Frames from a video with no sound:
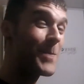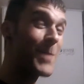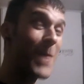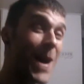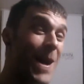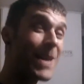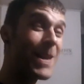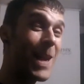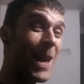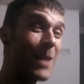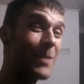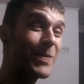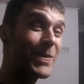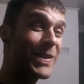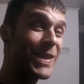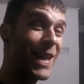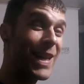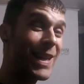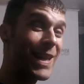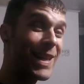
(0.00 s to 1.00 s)
my name's
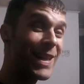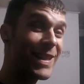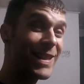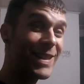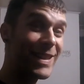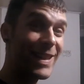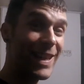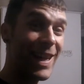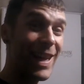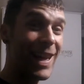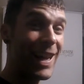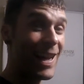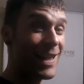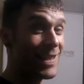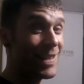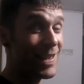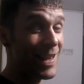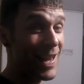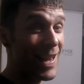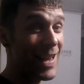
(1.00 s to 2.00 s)
Dennis, and
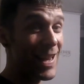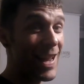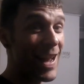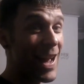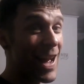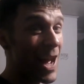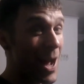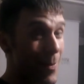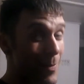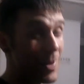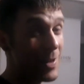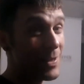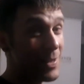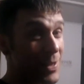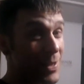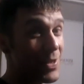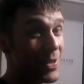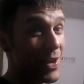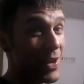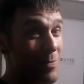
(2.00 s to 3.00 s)
today I'm going to
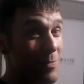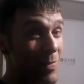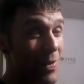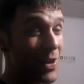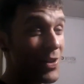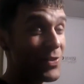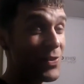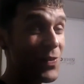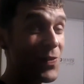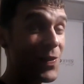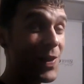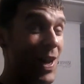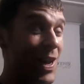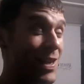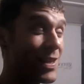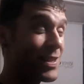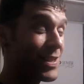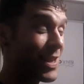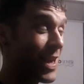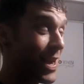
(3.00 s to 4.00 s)
teach how to mod your
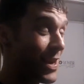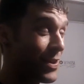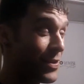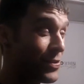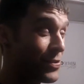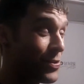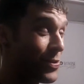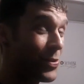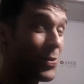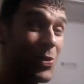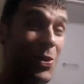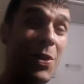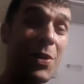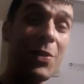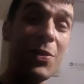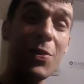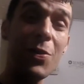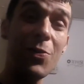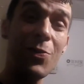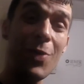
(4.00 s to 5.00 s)
flysky controller
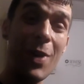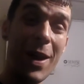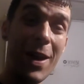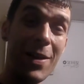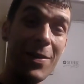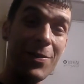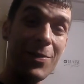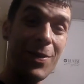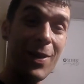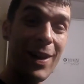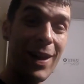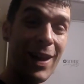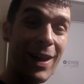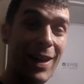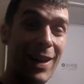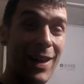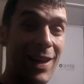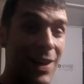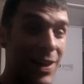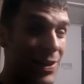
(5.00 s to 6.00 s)
the right way,
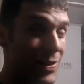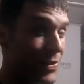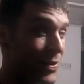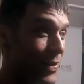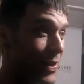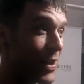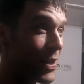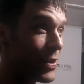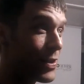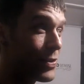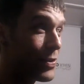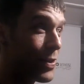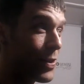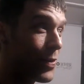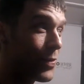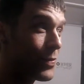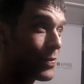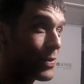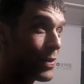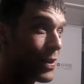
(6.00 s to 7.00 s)
so that you
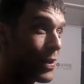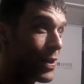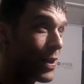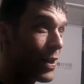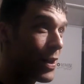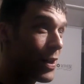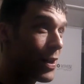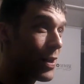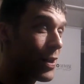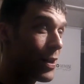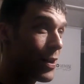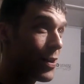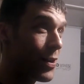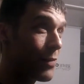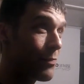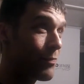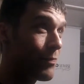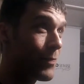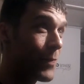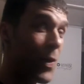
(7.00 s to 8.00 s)
don't,
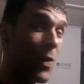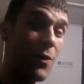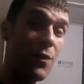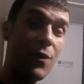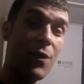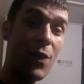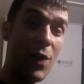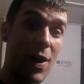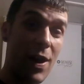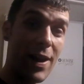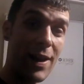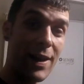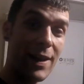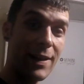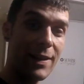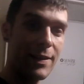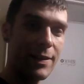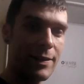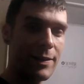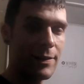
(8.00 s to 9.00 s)
fry
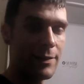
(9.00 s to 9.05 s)
it.